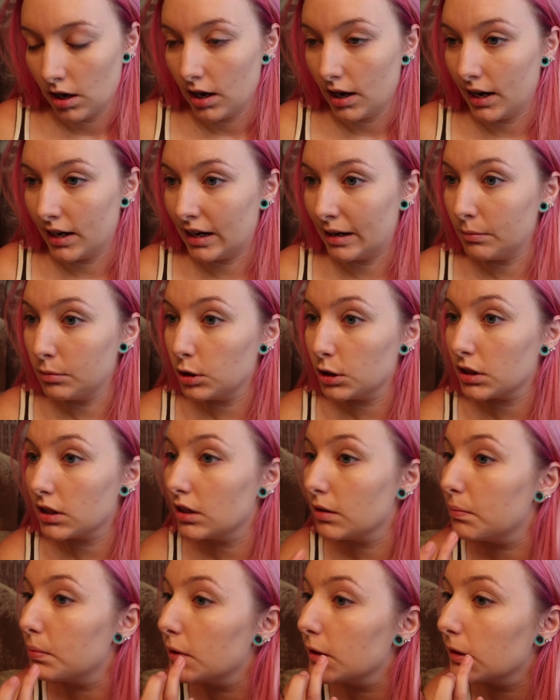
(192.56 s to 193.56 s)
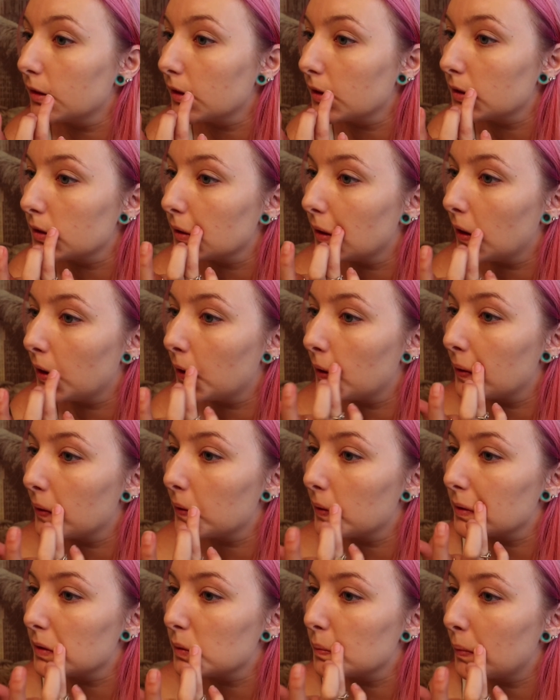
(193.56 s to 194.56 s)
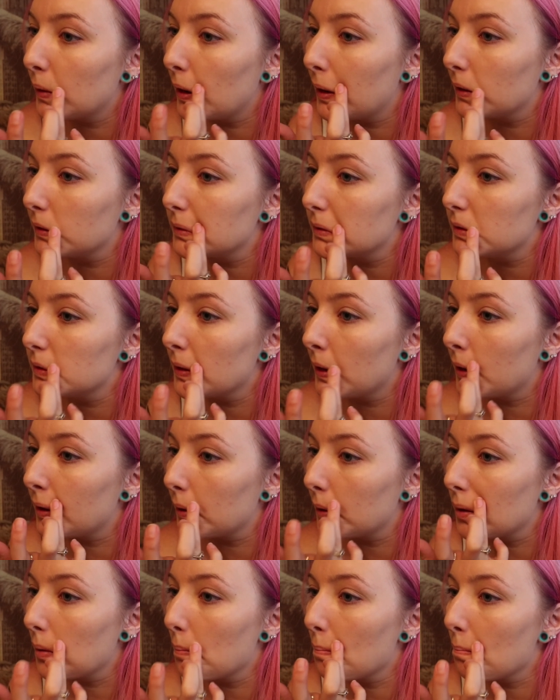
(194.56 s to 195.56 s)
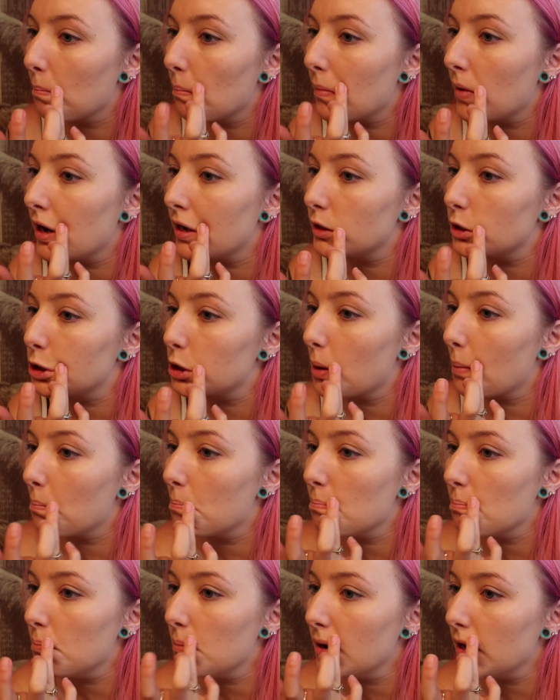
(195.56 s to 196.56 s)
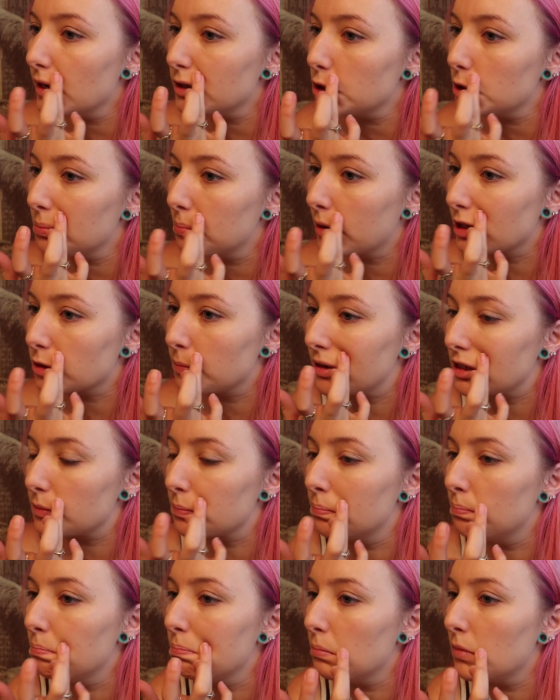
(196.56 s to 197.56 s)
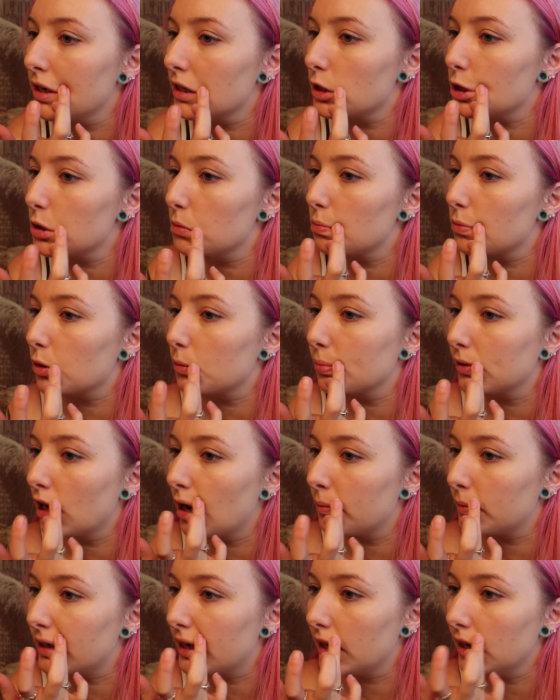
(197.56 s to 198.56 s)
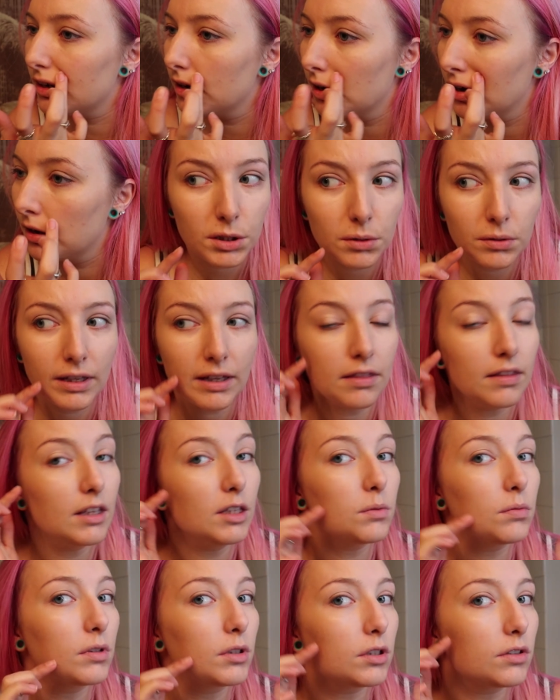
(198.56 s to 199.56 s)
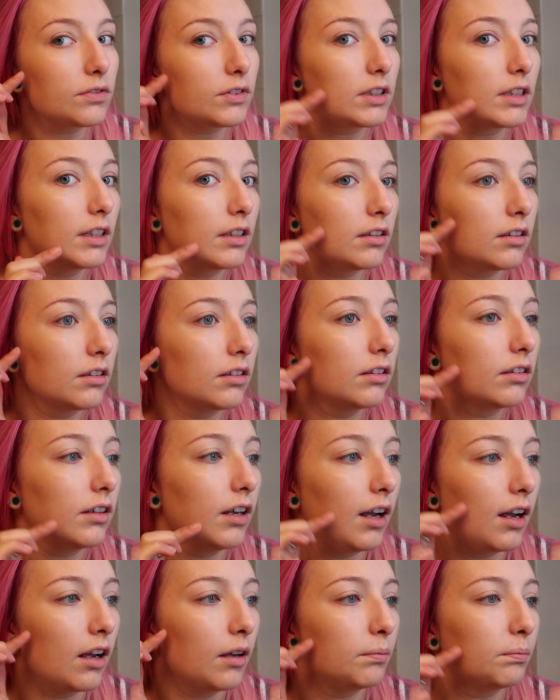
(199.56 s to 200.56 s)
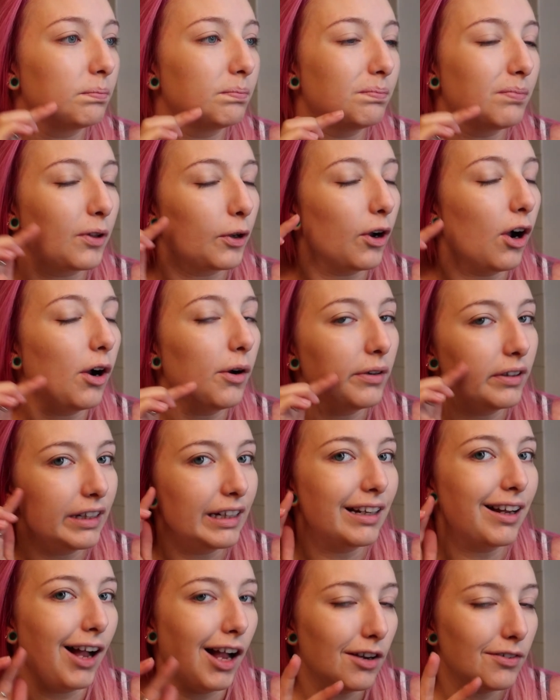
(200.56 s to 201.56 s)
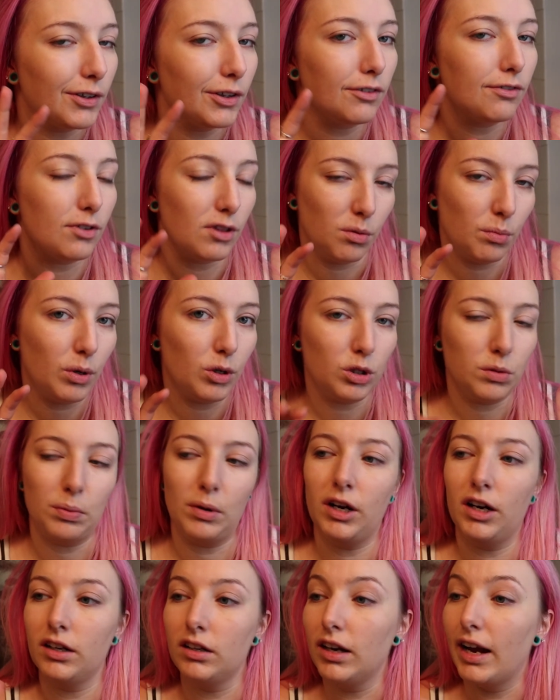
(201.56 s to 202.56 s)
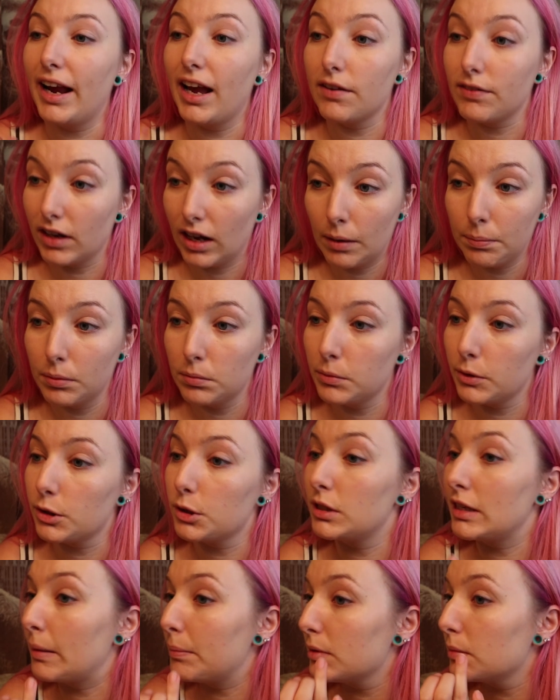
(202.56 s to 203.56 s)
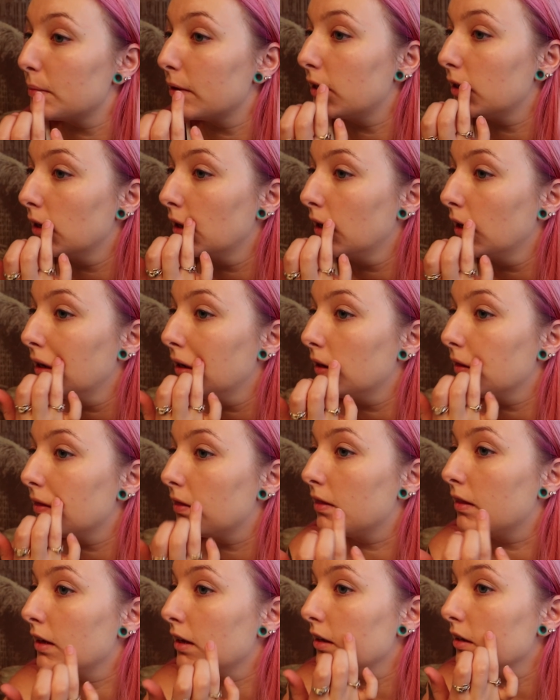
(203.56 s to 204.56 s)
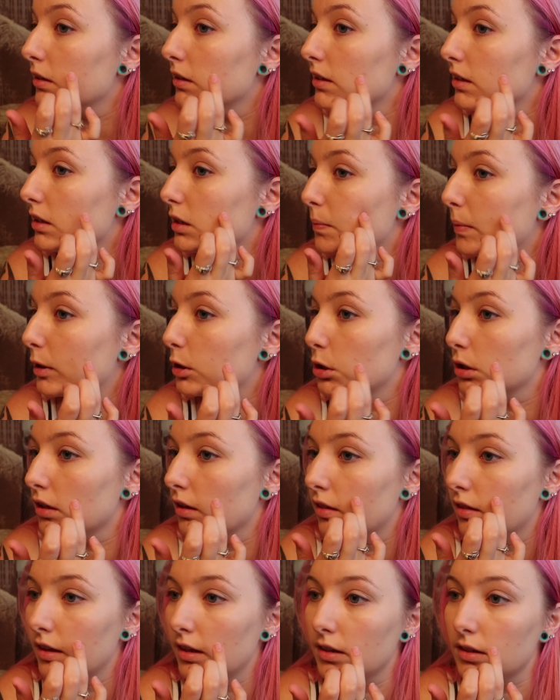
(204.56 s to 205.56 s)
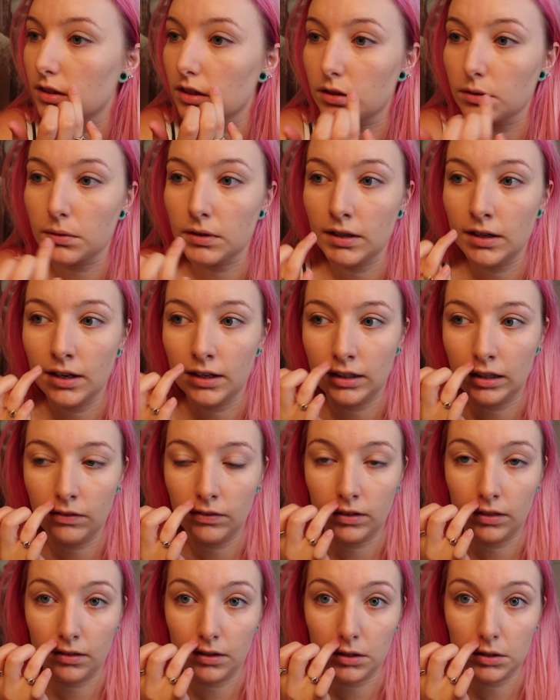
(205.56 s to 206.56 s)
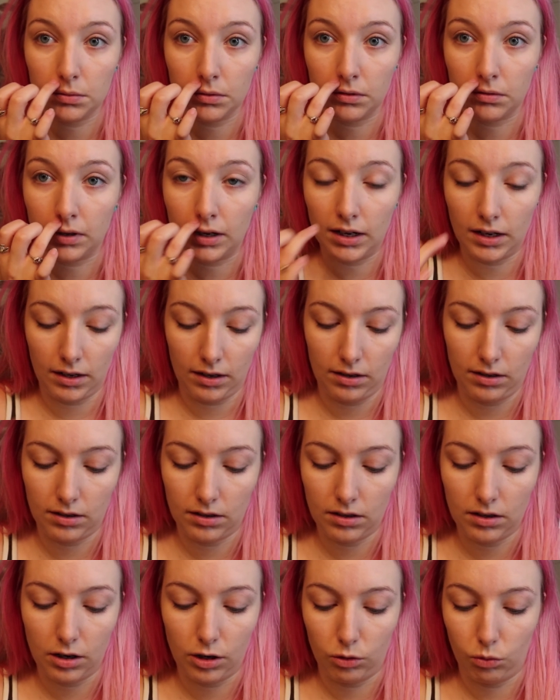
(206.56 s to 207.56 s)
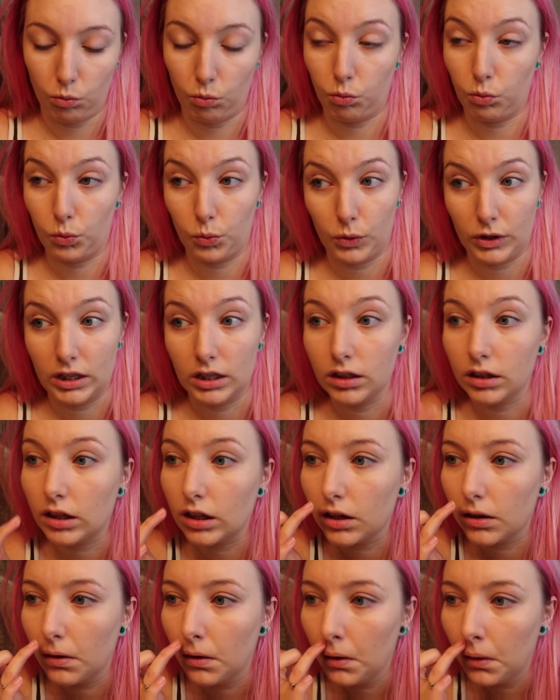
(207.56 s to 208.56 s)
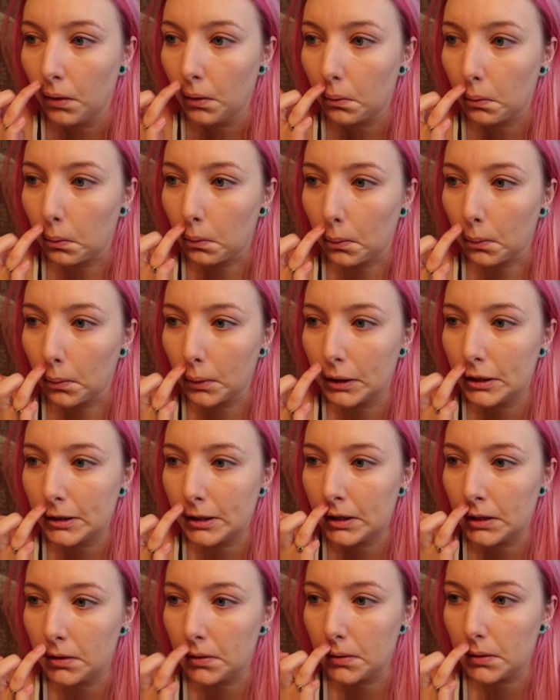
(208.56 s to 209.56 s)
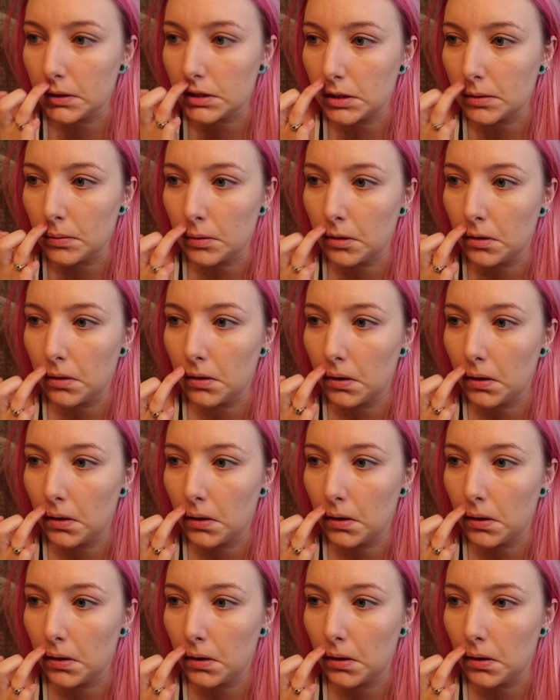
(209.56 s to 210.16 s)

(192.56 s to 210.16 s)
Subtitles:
and I'm just gonna put this on the spots that are much more prominent. So like these ones over here, they're already covered for the most part. I have a couple more steps, but these, especially these 3 and even this one right here, are really noticeable.